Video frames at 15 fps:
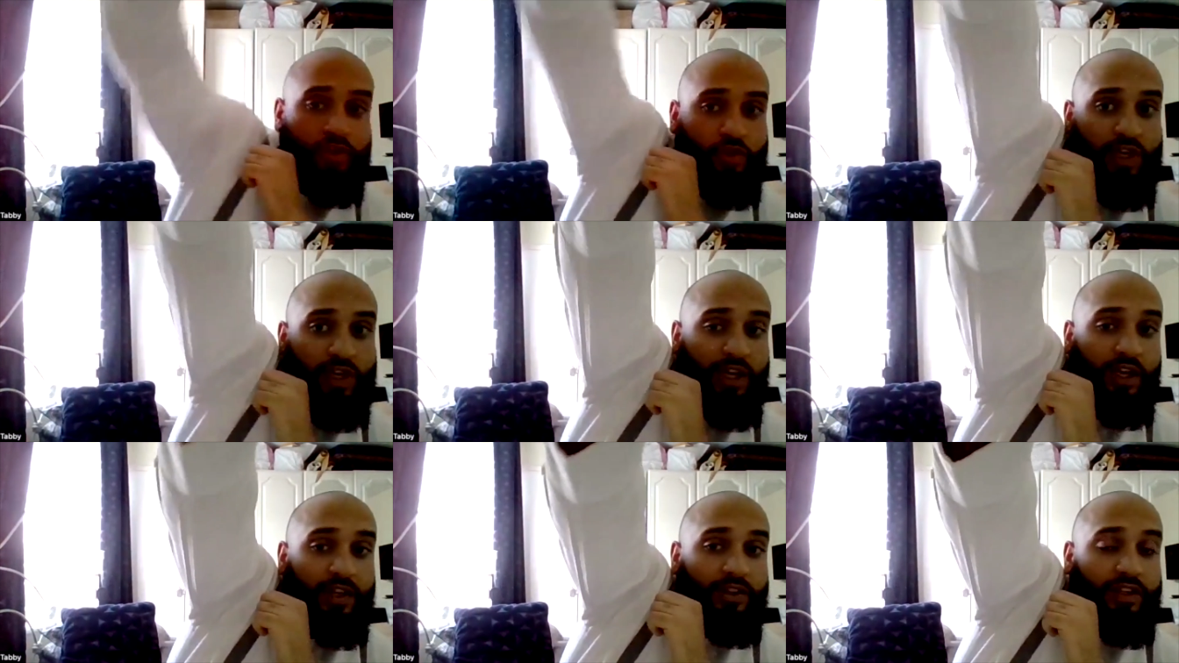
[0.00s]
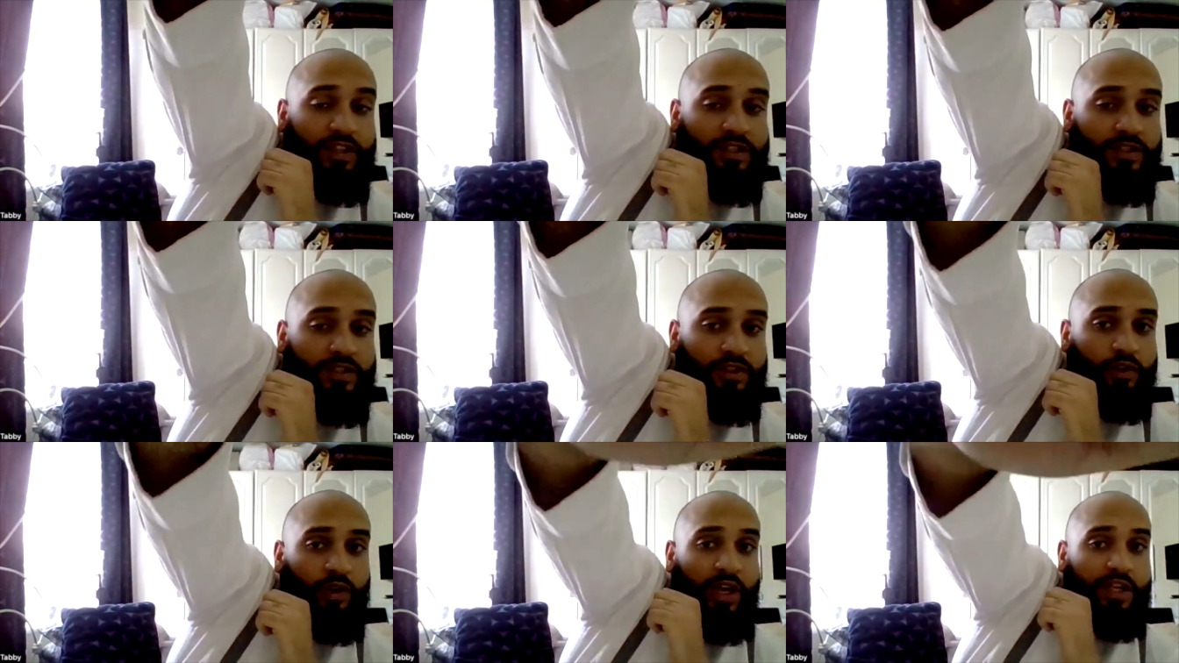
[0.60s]
a straight like
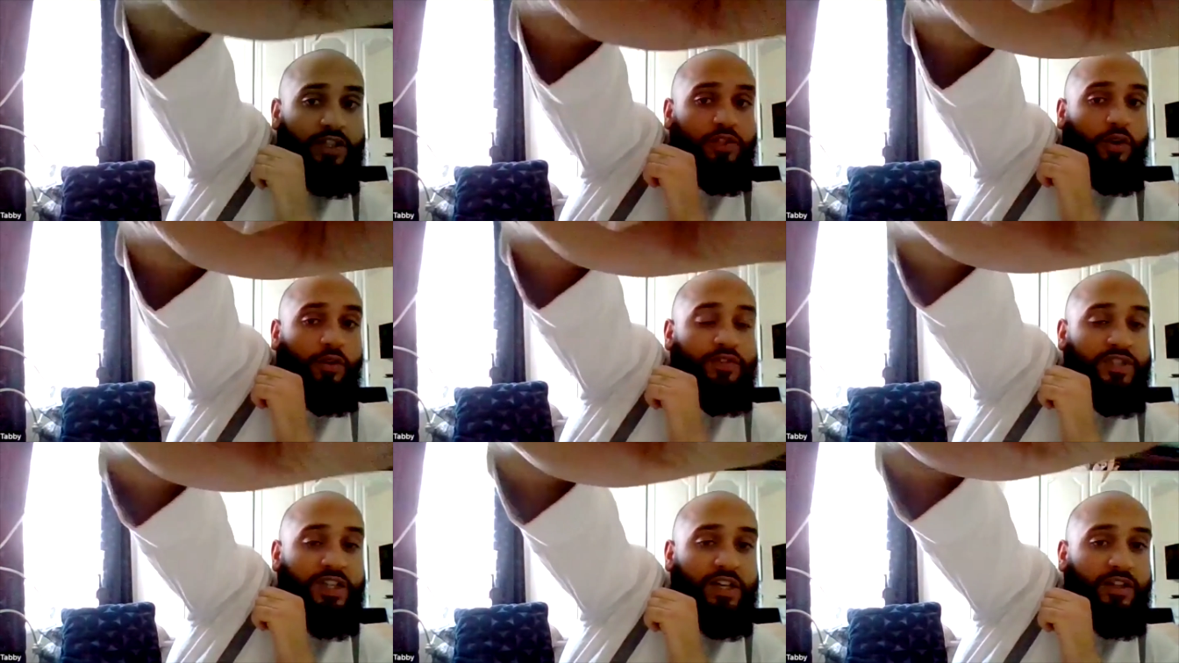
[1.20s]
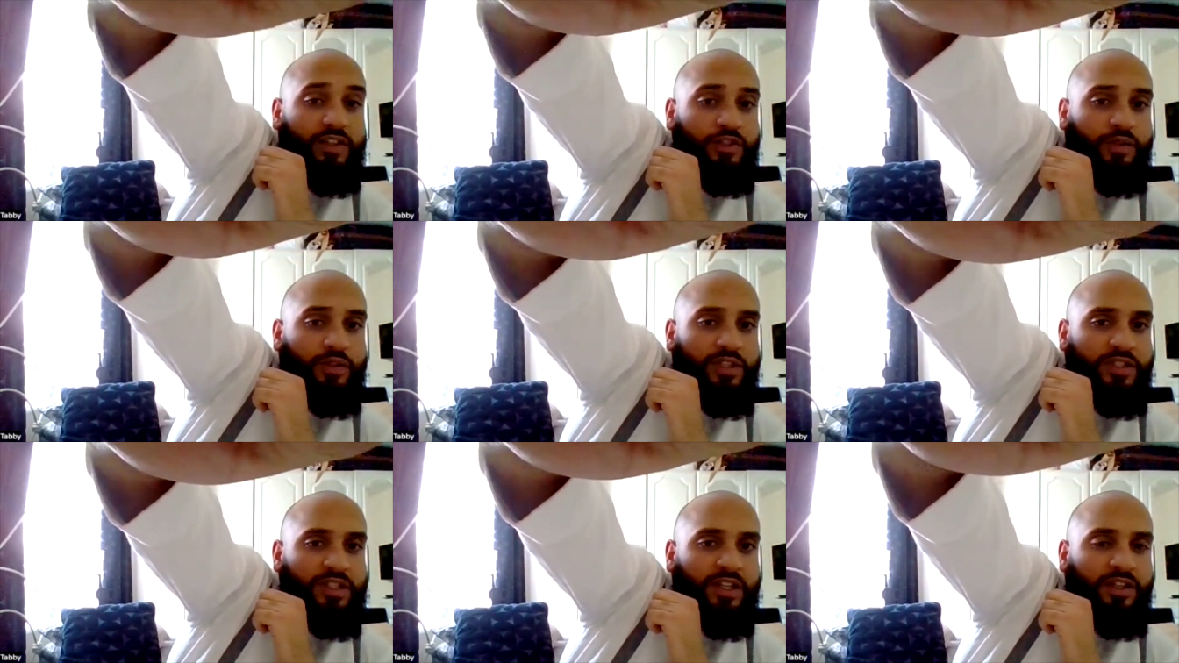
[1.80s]
this. Your head's off center. Do you
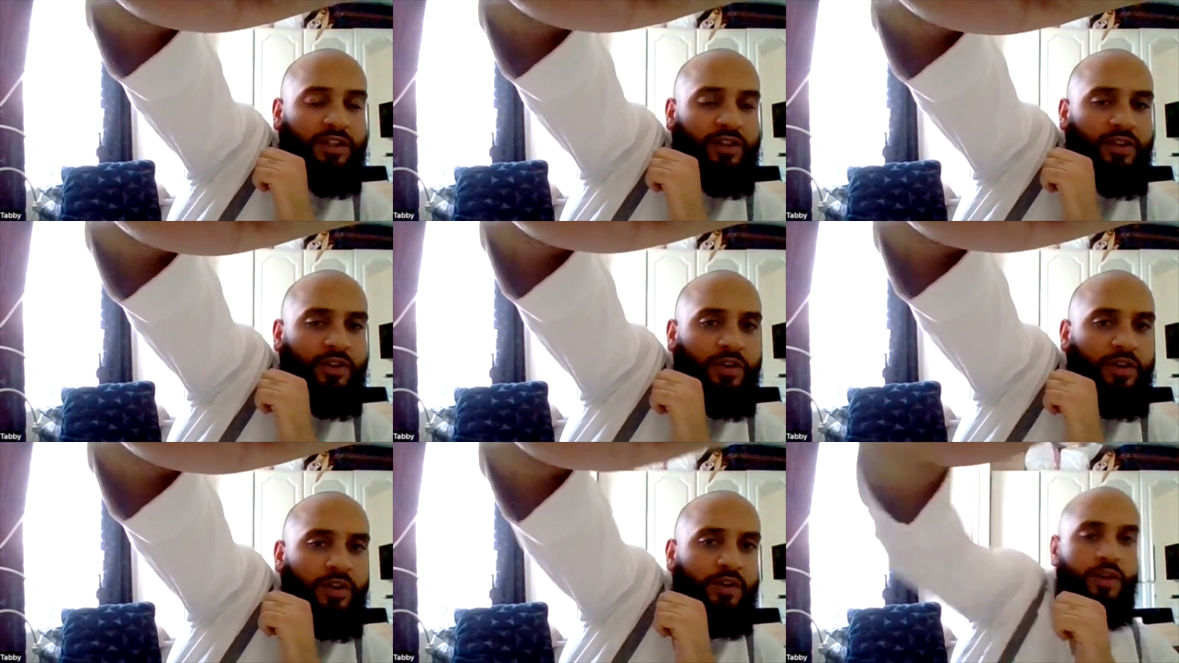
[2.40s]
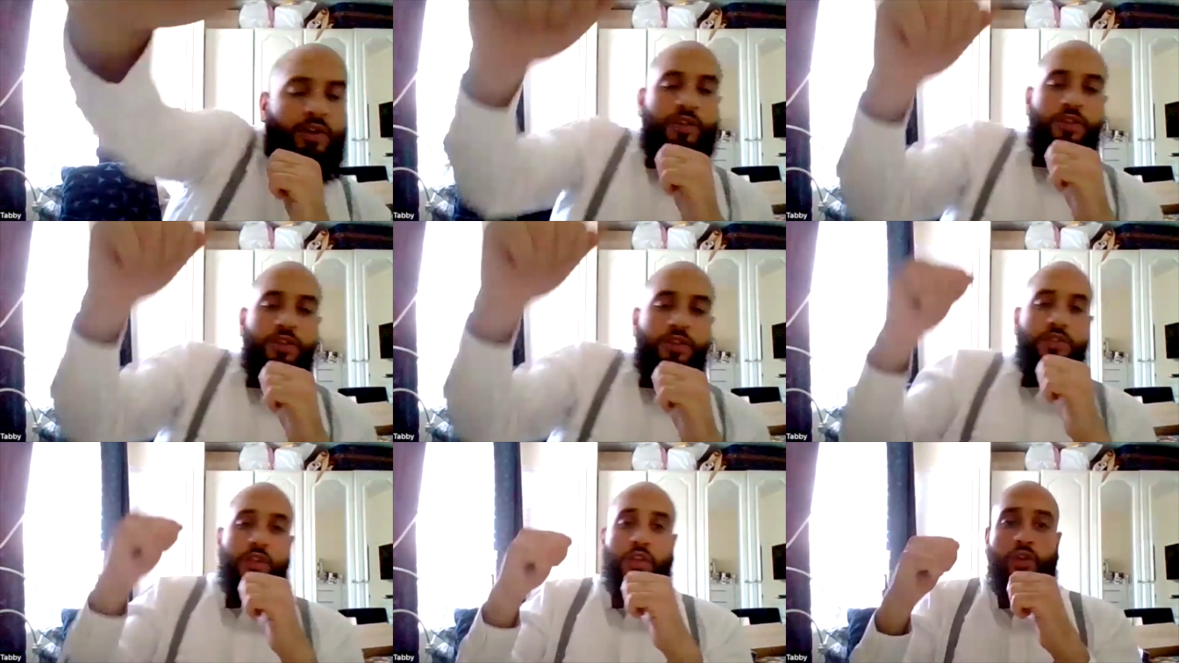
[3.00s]
understand?
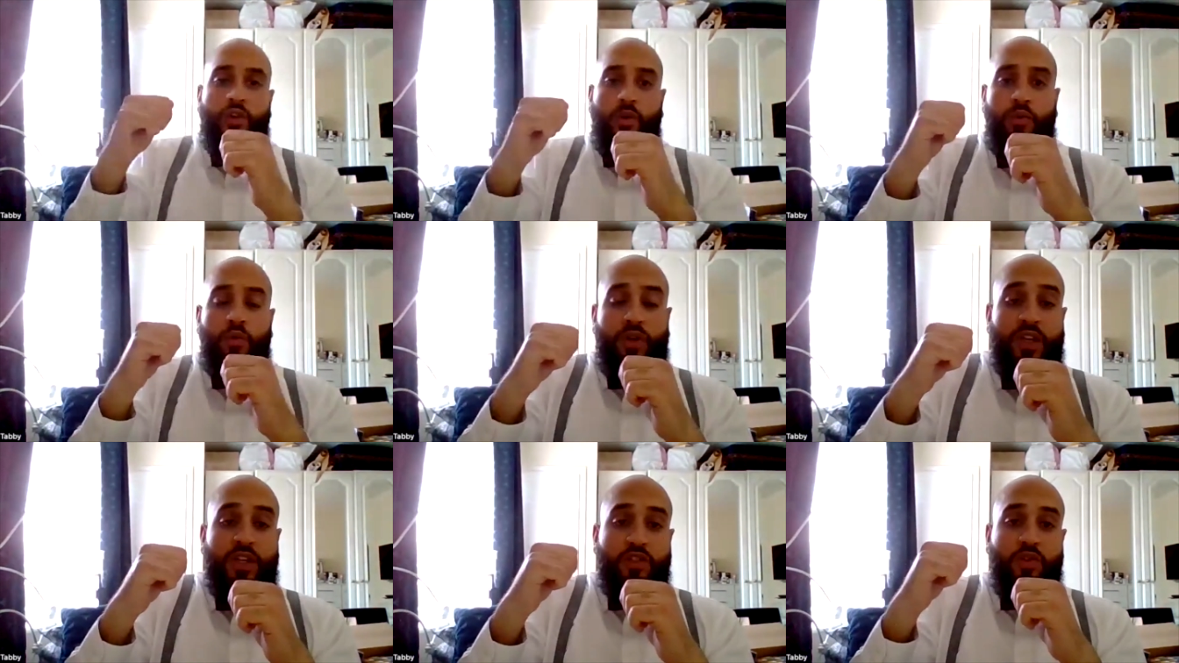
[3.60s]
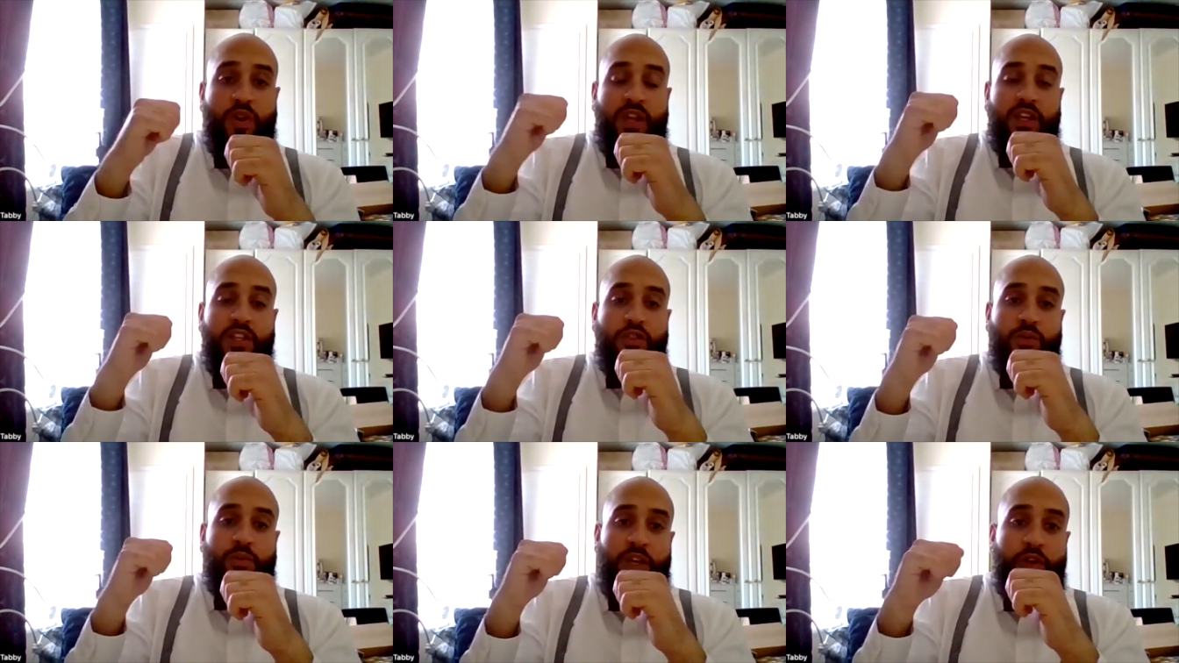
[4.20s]
So you're not walking straight
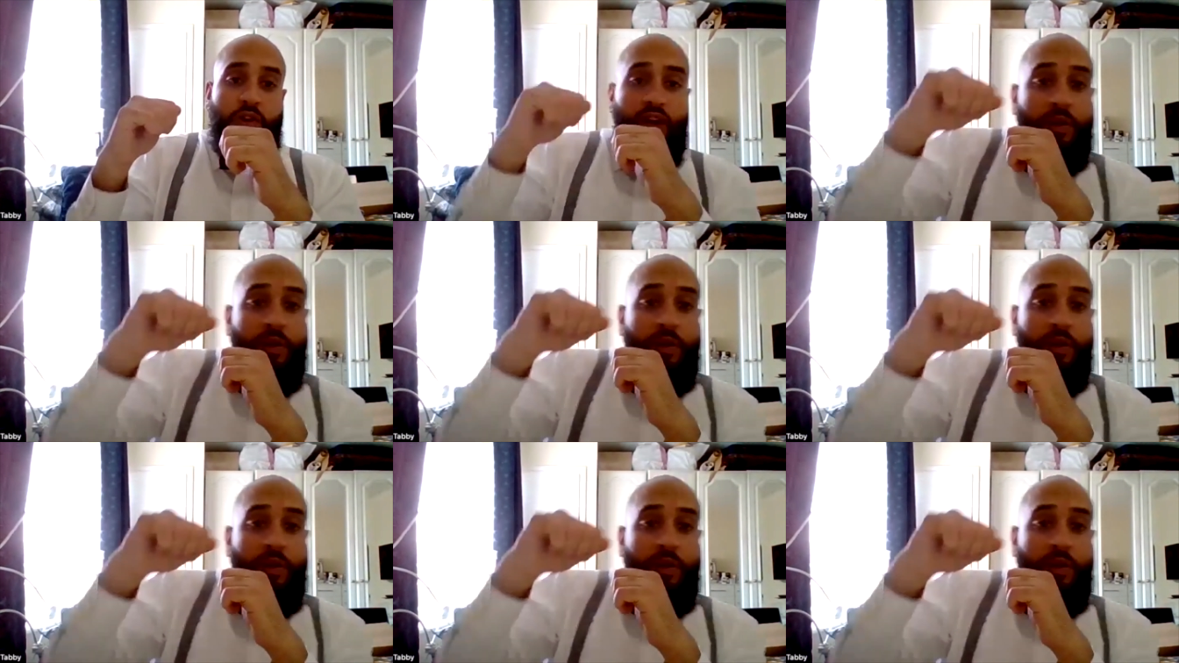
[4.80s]
into it. You're